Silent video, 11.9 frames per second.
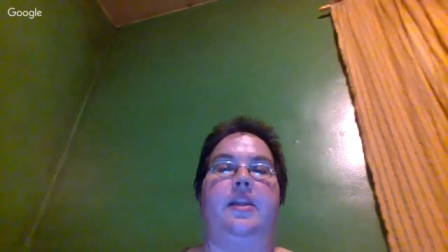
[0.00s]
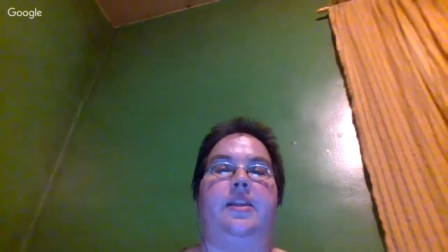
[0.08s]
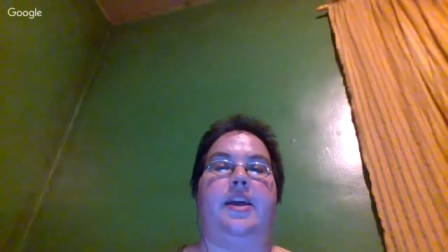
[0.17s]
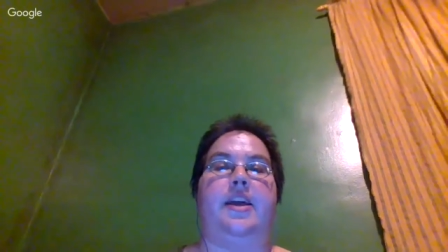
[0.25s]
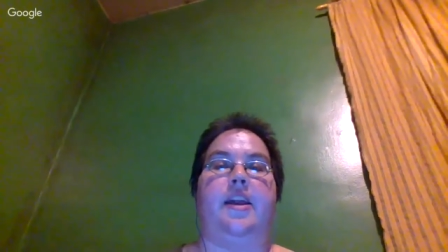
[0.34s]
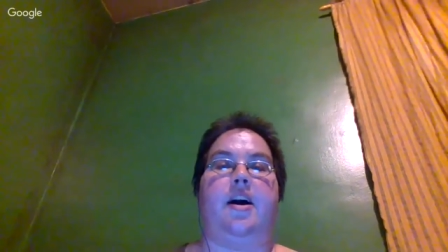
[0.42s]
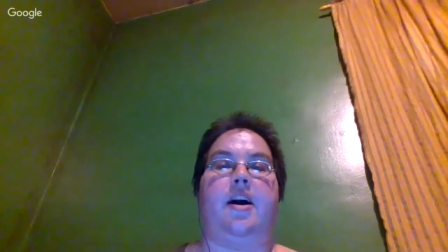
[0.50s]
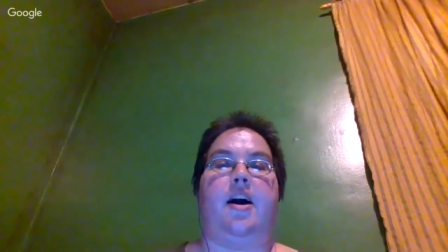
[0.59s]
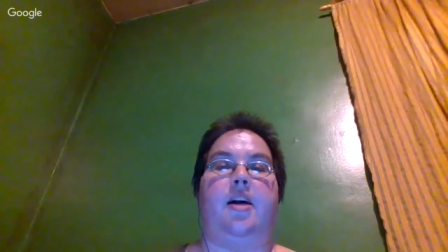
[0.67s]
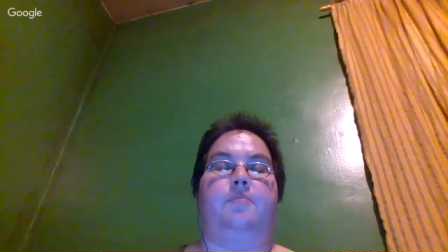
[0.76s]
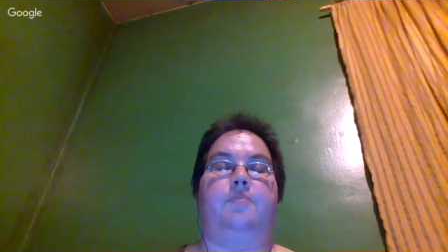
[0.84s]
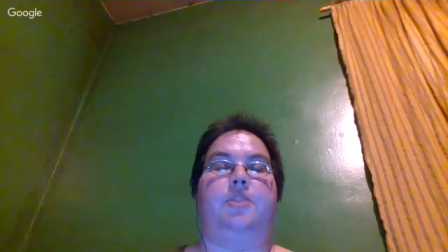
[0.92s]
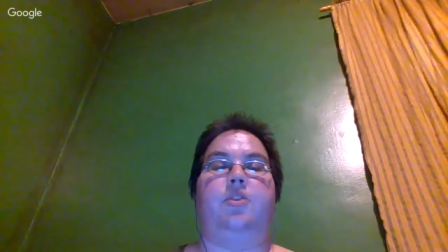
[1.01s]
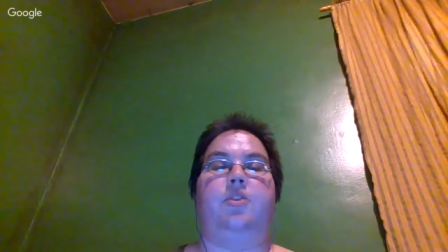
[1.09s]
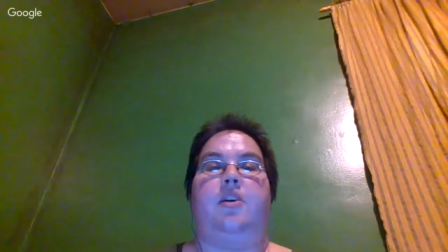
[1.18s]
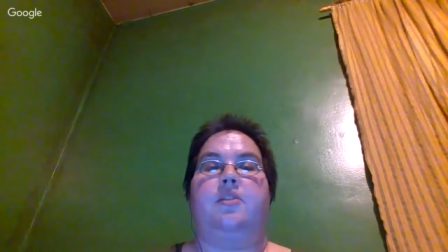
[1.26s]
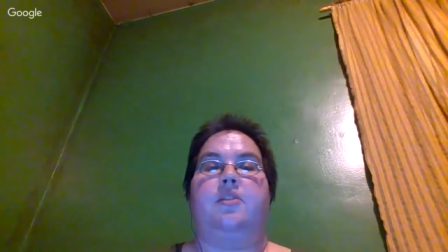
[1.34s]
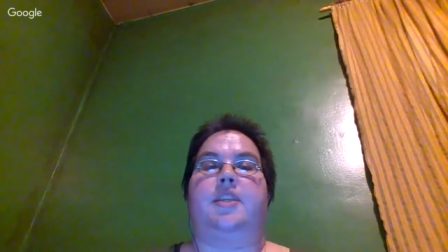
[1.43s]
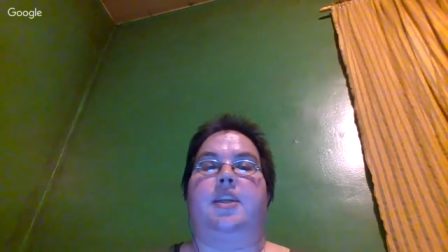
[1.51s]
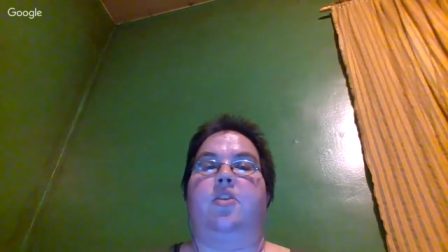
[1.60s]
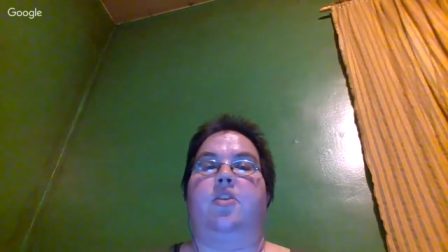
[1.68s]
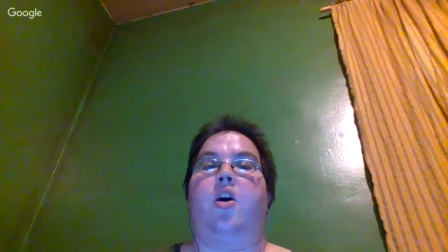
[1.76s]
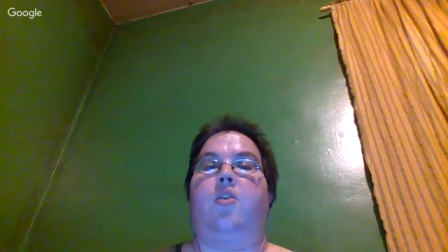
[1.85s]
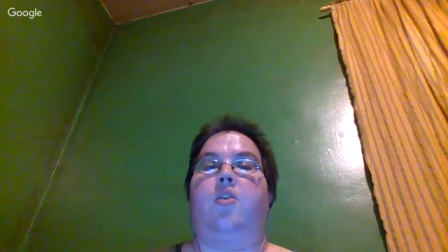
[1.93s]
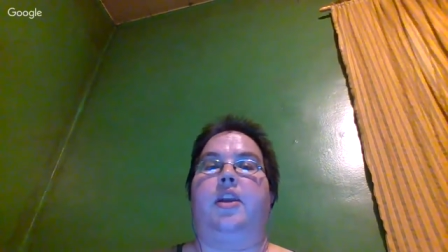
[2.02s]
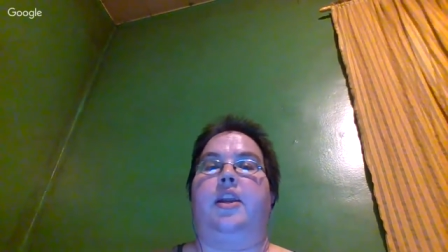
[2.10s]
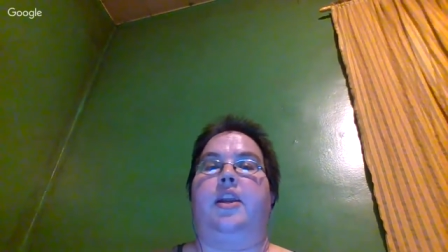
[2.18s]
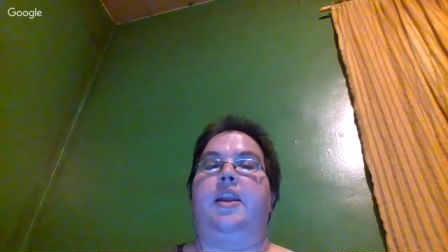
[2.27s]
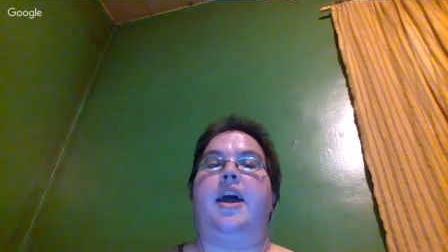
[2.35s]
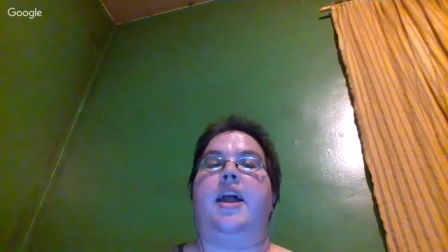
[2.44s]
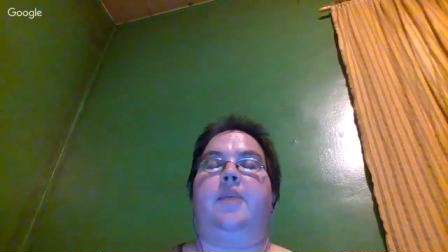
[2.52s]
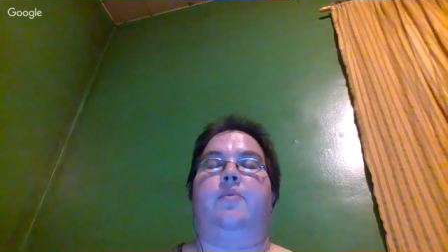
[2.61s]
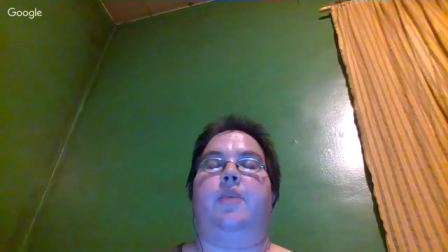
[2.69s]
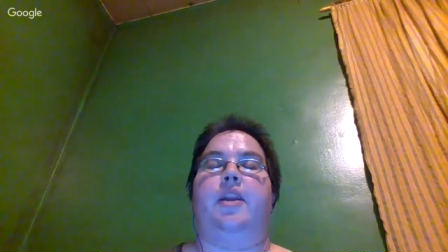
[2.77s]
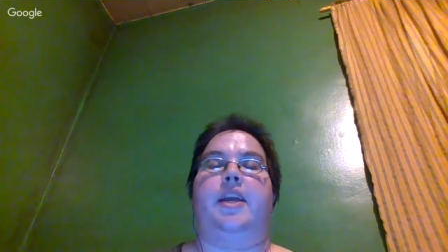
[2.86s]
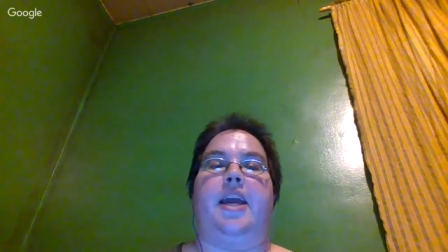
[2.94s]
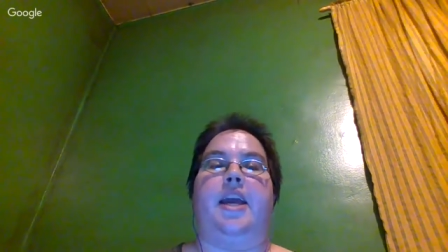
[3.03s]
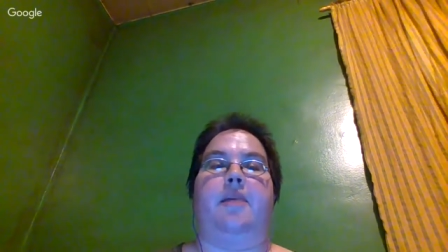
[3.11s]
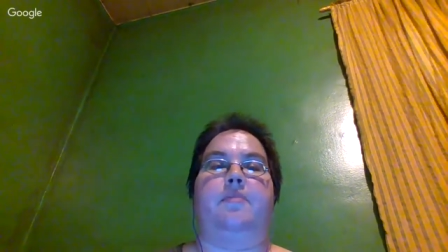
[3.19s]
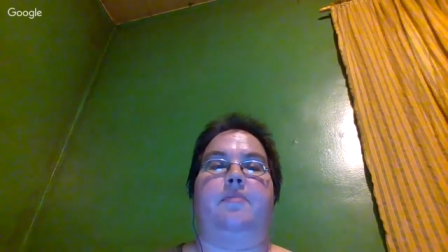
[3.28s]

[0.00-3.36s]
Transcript: that uh, Jill Ellis can call in in anyone camp.